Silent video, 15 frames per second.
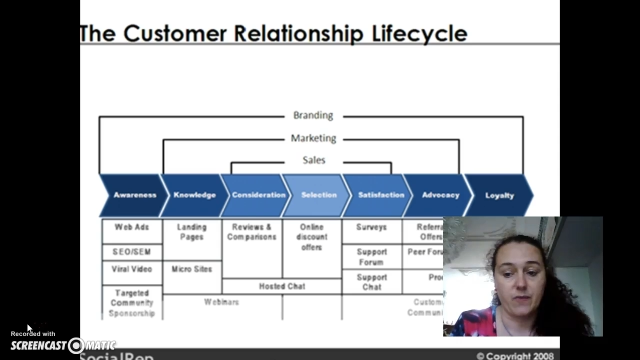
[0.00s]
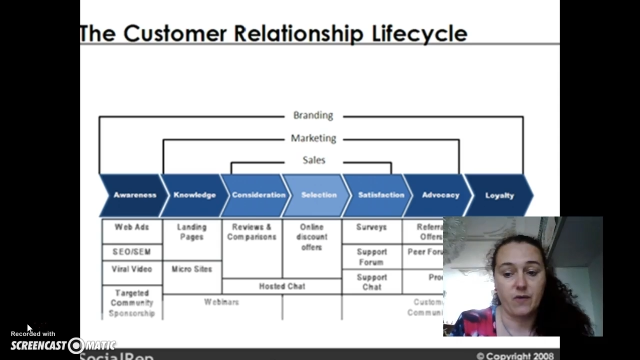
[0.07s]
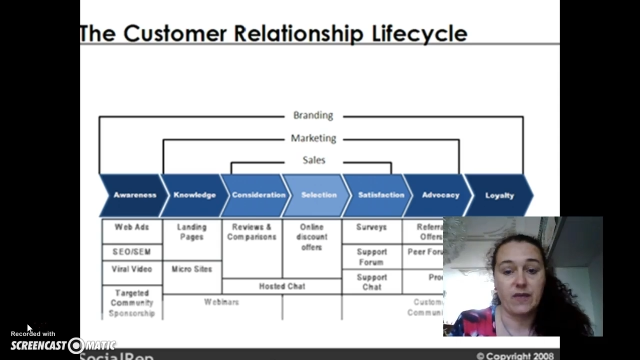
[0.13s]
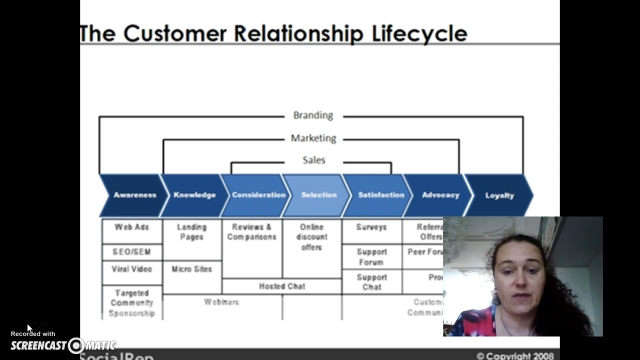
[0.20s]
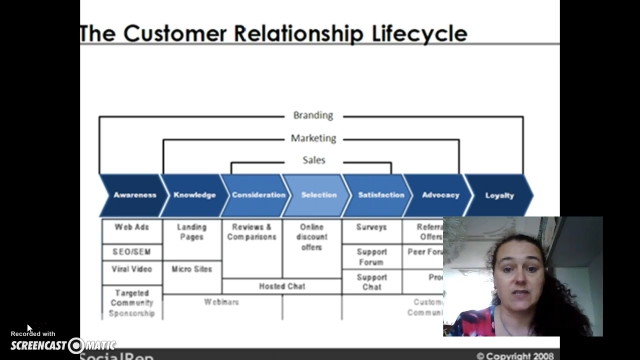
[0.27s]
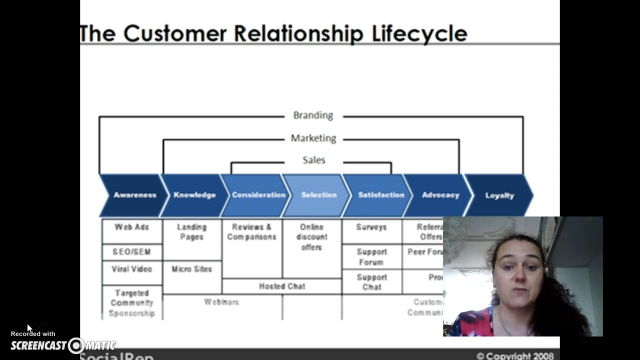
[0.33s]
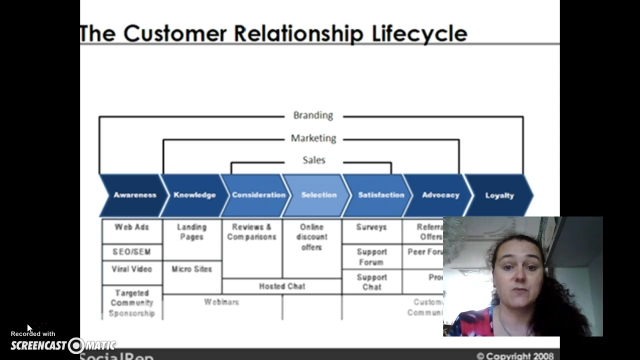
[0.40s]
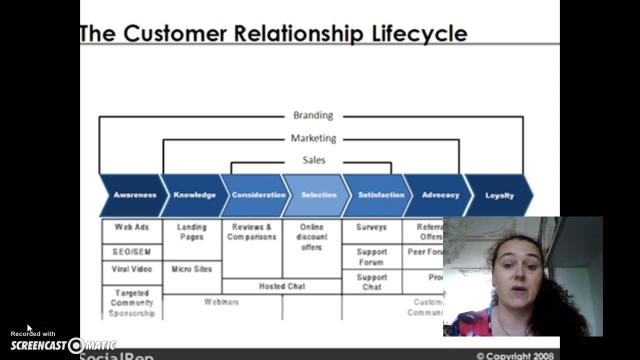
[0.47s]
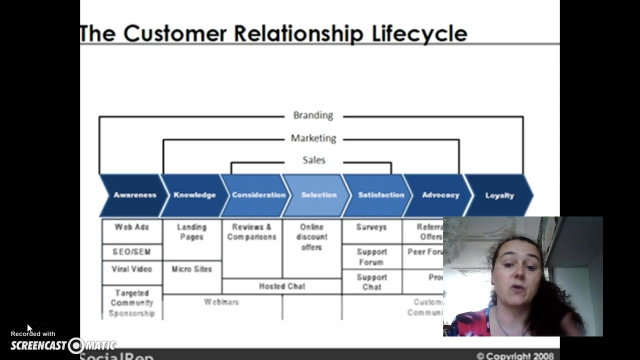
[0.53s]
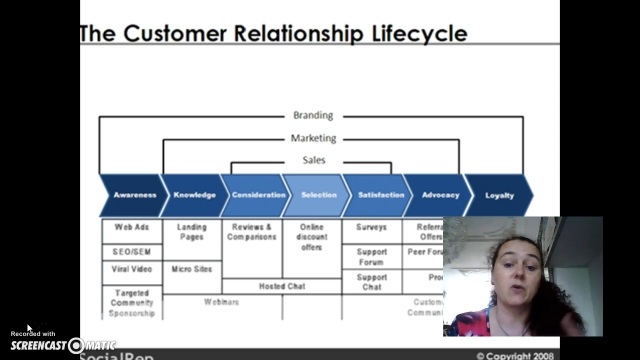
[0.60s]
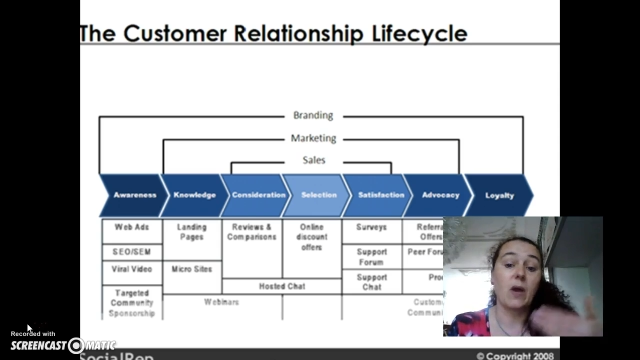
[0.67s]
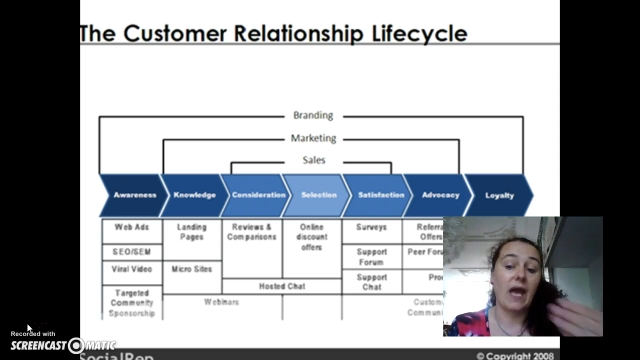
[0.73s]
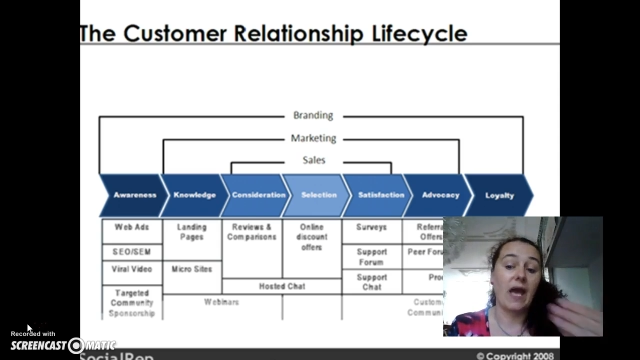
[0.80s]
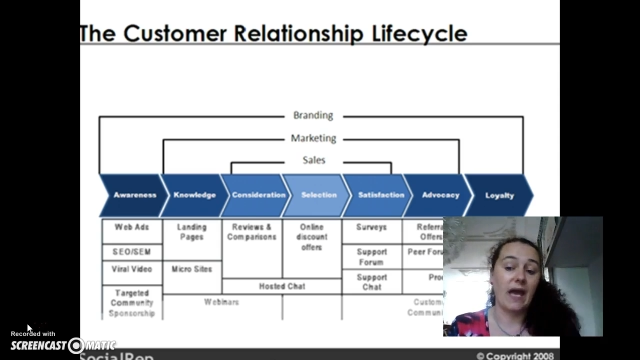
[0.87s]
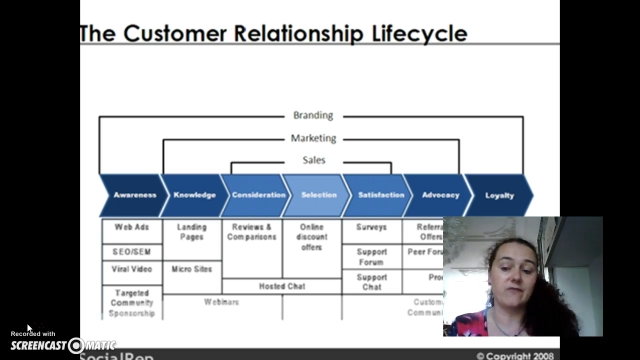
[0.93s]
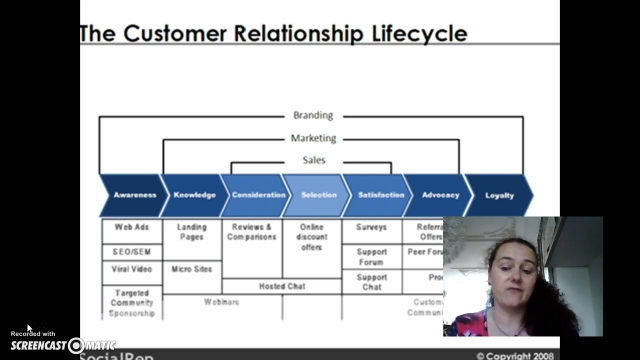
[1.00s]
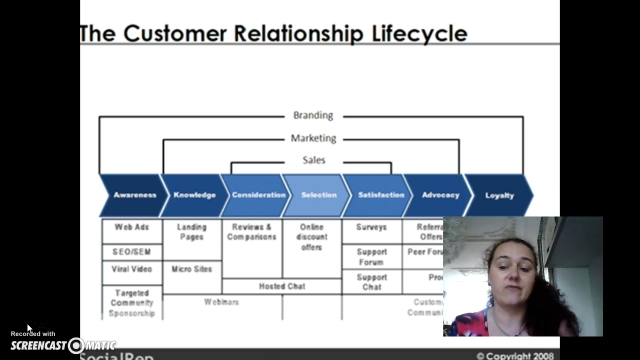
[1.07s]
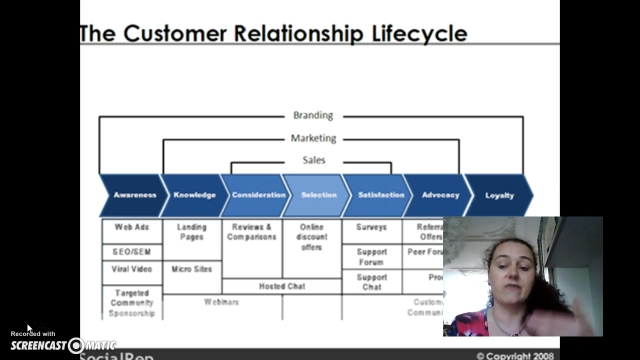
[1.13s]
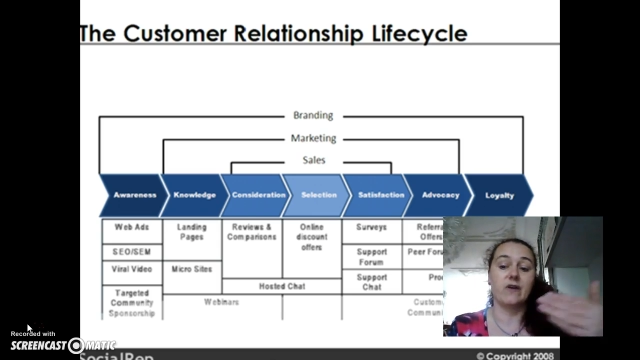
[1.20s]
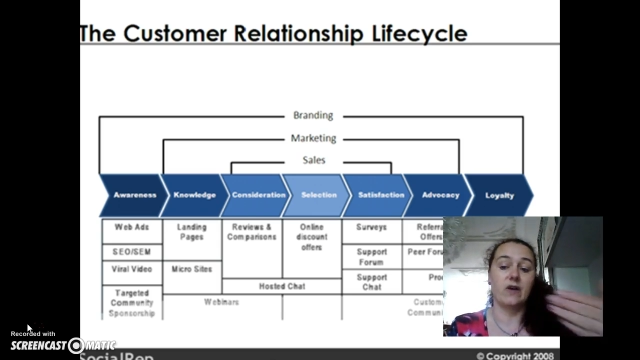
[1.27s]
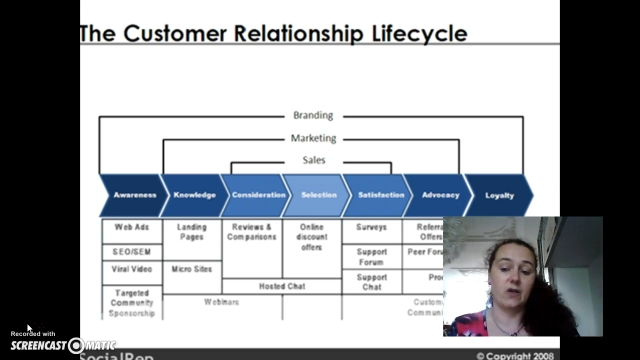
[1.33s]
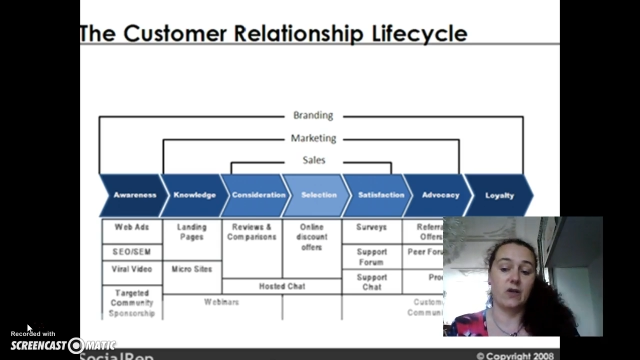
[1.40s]
things where you
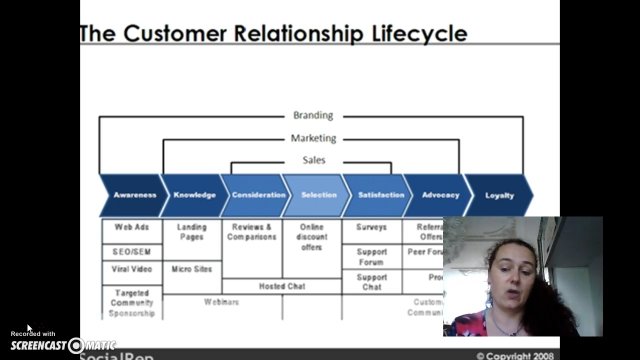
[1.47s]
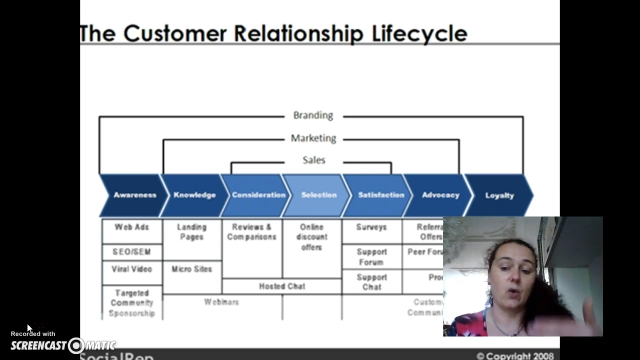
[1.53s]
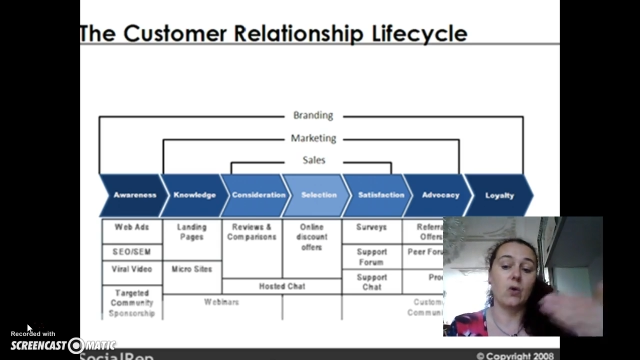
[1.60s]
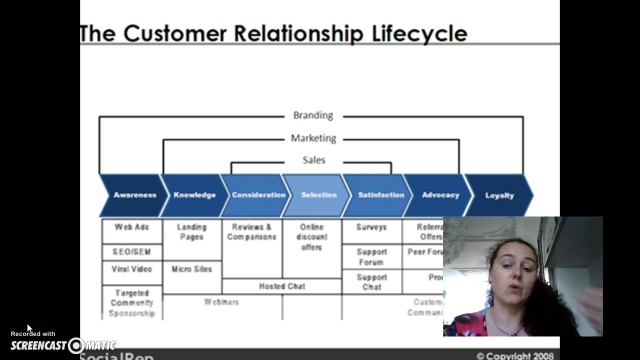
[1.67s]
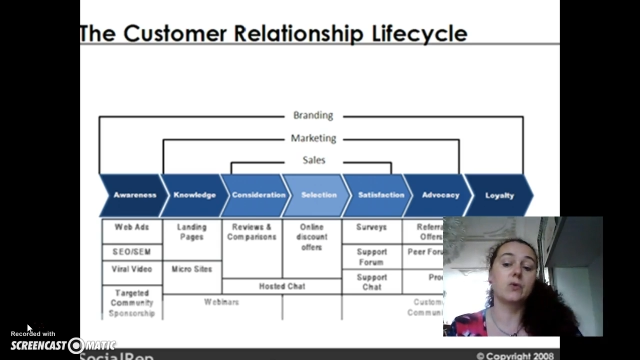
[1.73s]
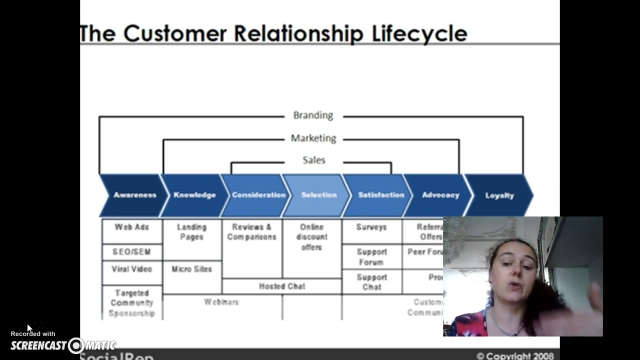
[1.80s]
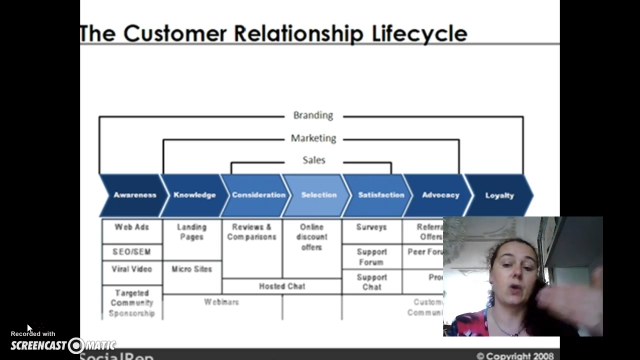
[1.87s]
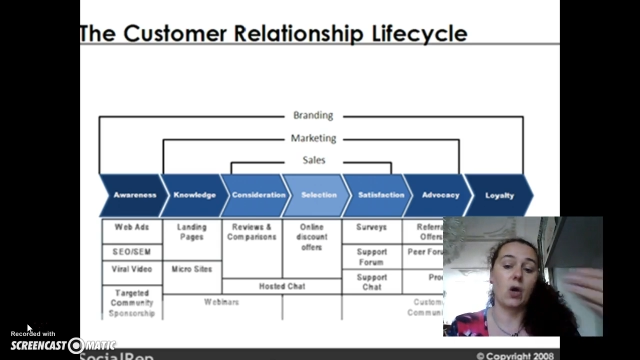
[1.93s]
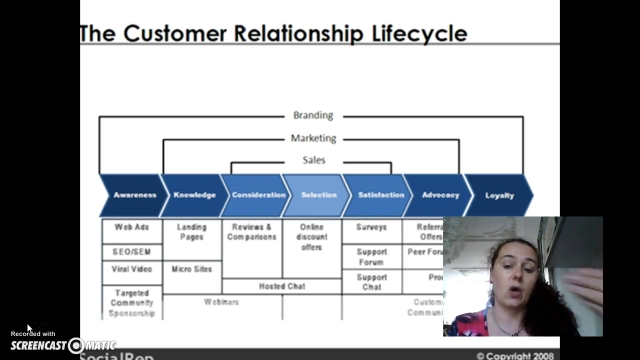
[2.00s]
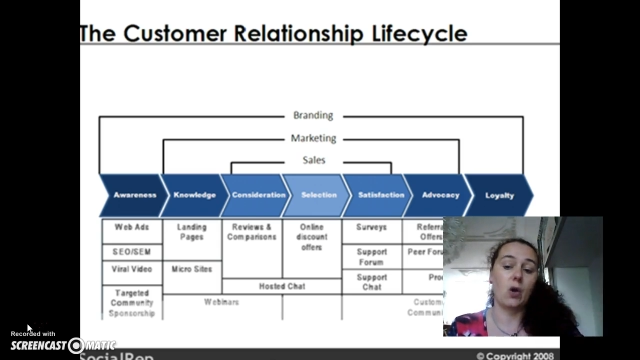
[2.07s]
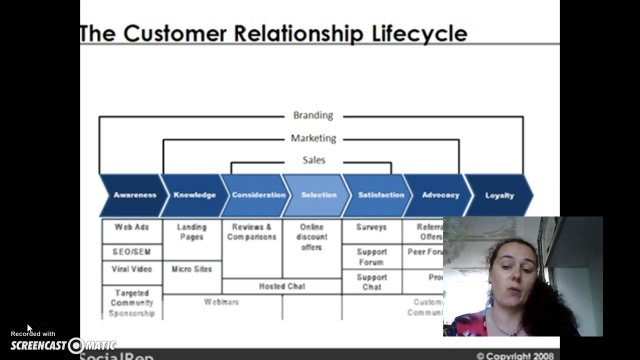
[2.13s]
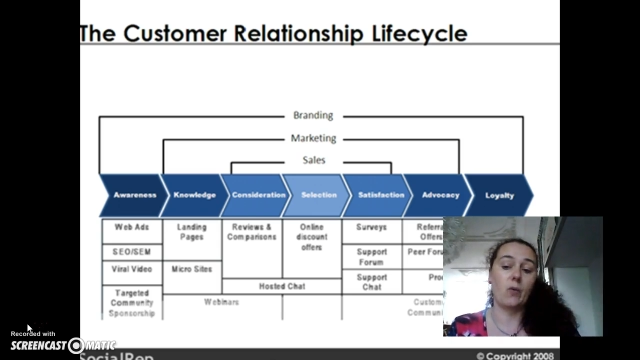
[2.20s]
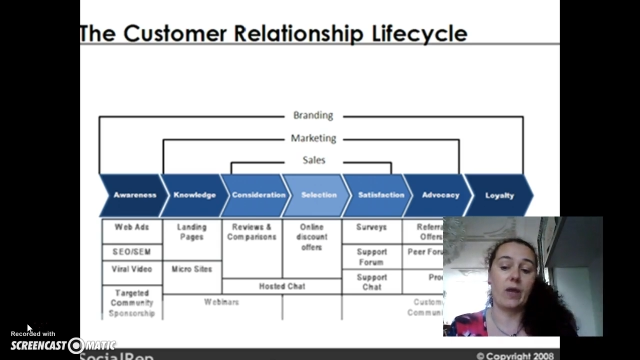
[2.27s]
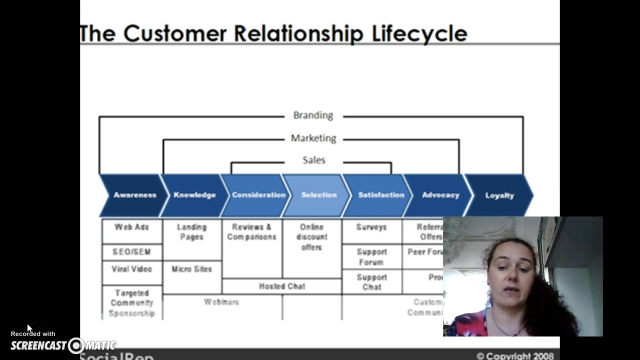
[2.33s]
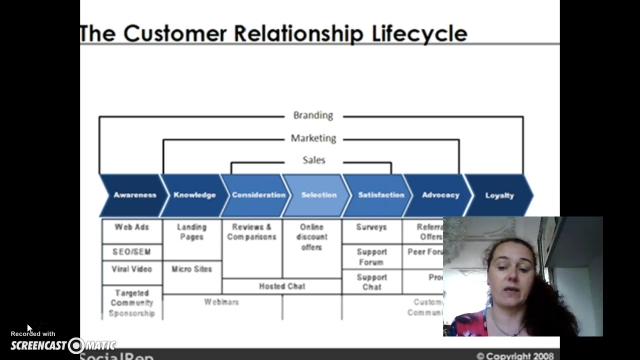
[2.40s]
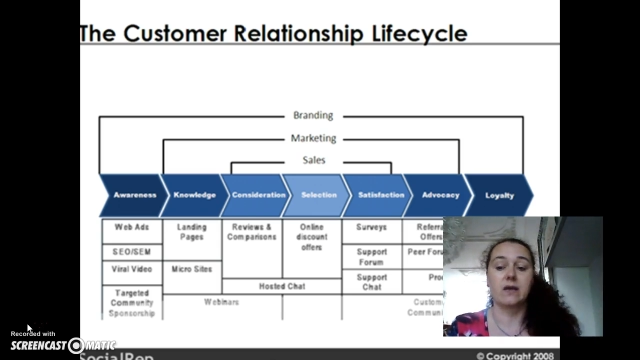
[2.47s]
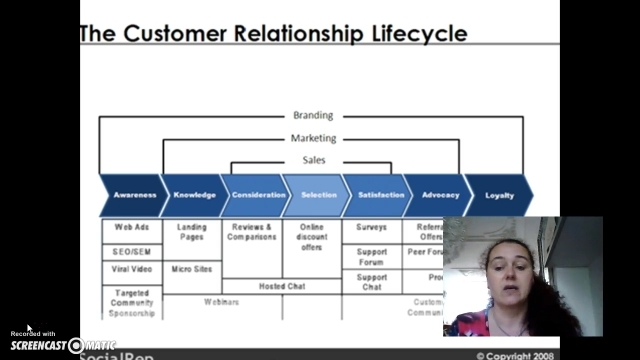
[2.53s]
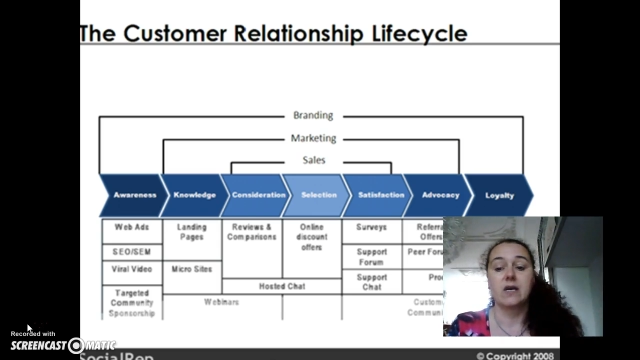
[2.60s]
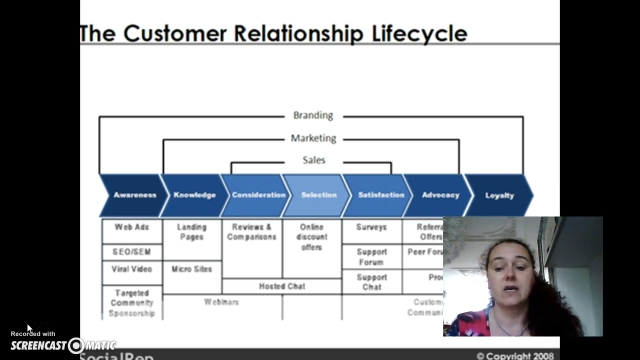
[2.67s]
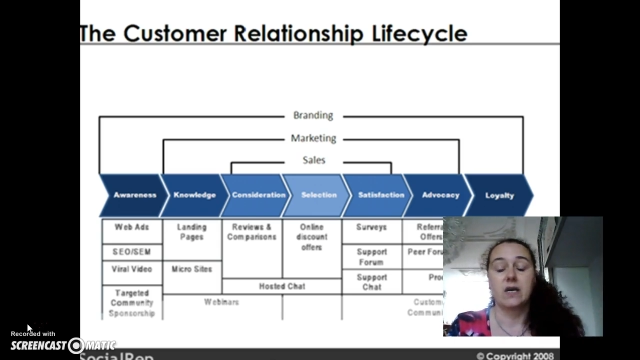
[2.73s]
have an ongoing